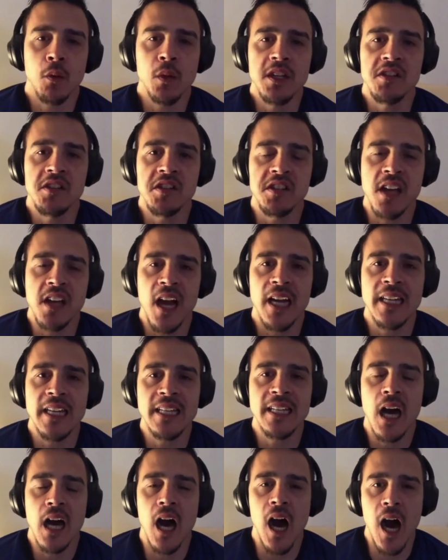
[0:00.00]
we've
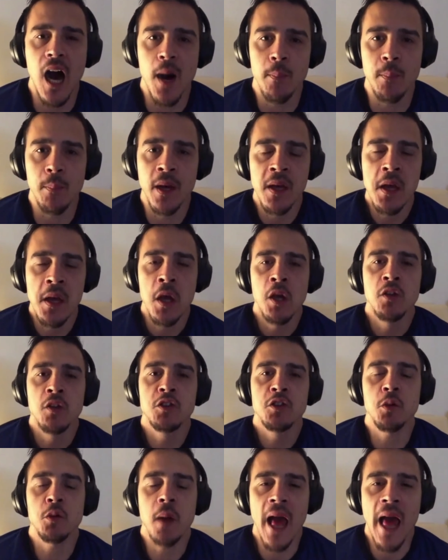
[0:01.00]
signed up
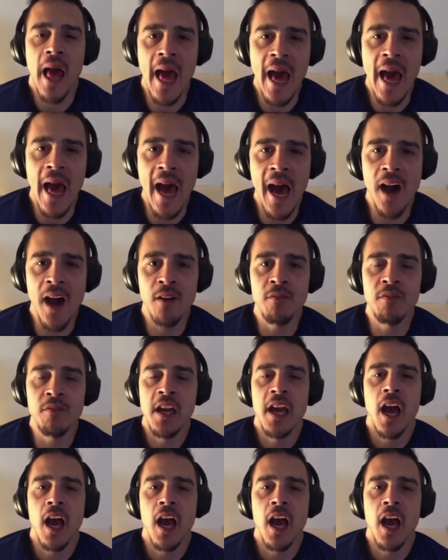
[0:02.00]
to have